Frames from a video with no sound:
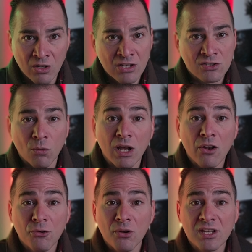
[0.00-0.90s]
So we're going to
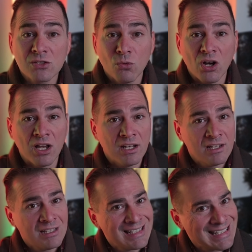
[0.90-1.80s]
throw this one
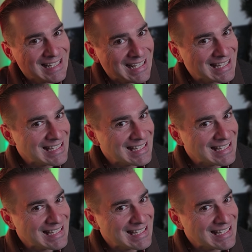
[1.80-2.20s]
in